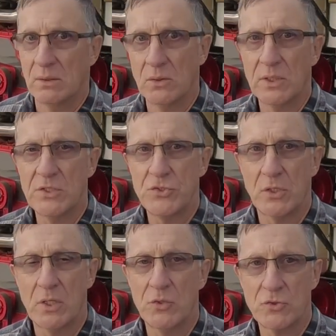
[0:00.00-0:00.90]
look at your
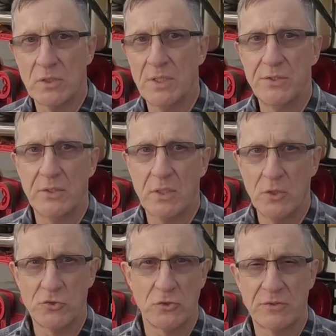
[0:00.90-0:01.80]
coach, look under your
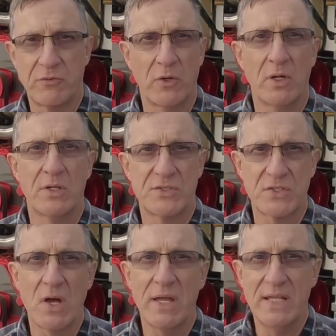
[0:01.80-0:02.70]
coach, look for
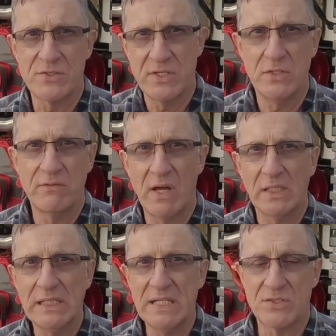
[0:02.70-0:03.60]
signs that you've
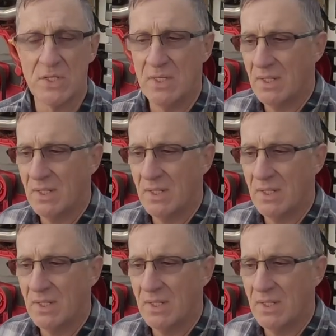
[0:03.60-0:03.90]
got leaks.